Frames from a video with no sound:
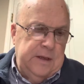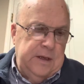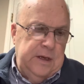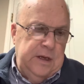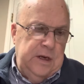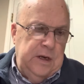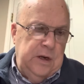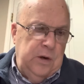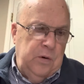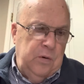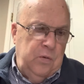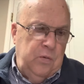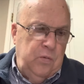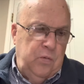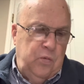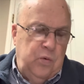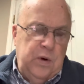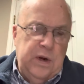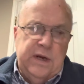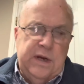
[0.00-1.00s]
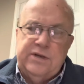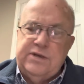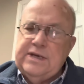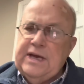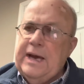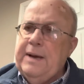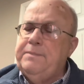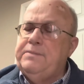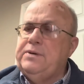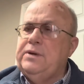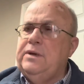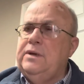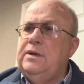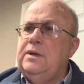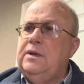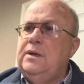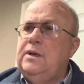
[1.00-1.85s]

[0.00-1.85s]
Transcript: You know, when Samson